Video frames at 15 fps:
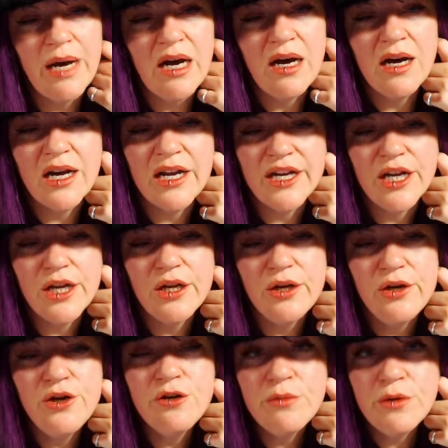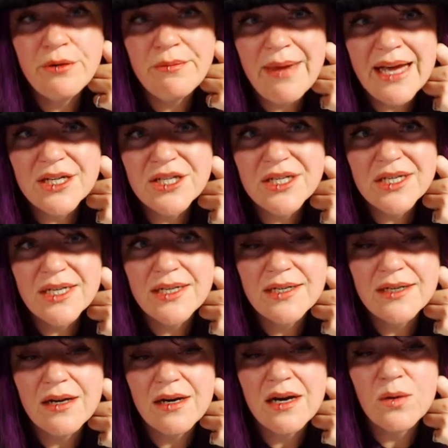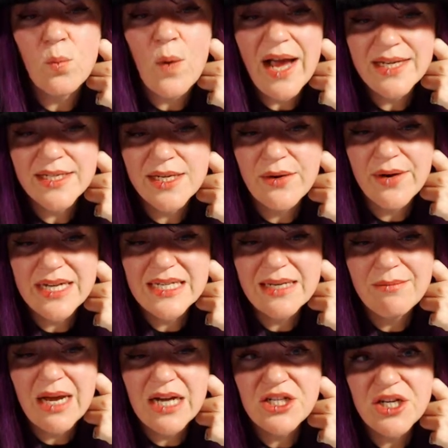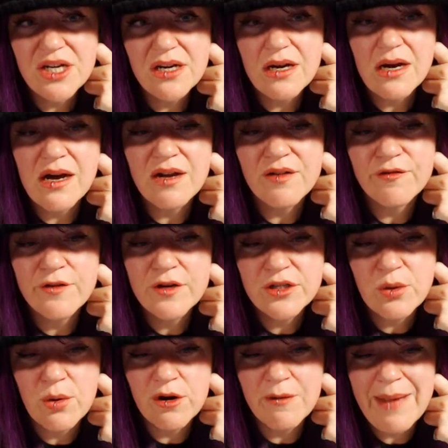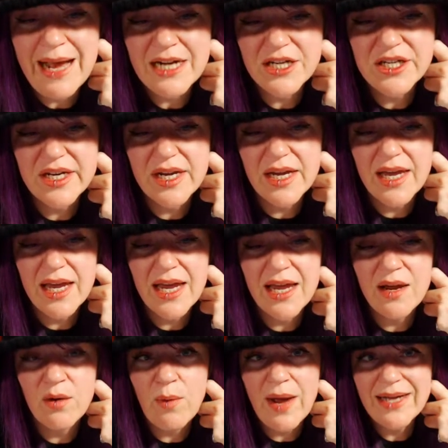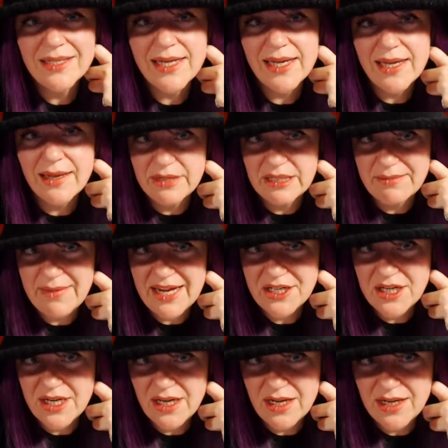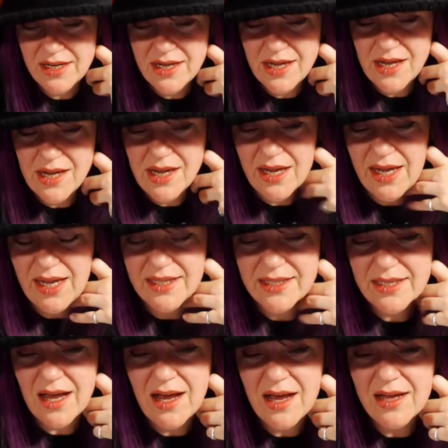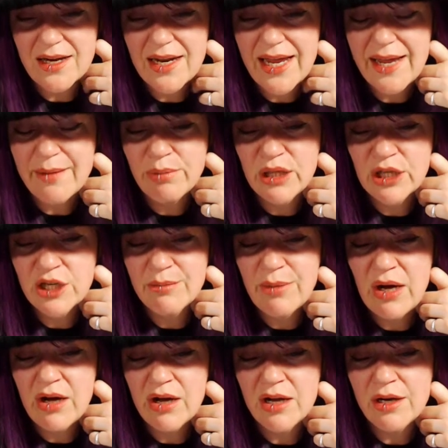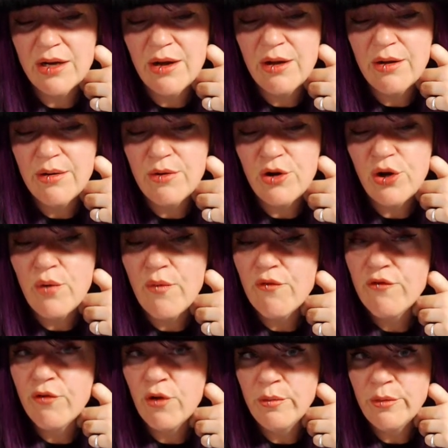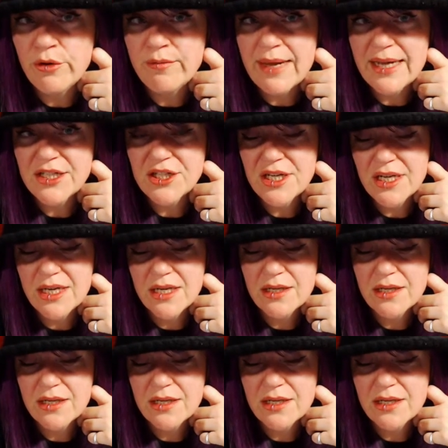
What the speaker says: on new moon magic, on waxing crescent magic, on first quarter magic, and waxing gibbous magic. It's got a blurb on full moon magic,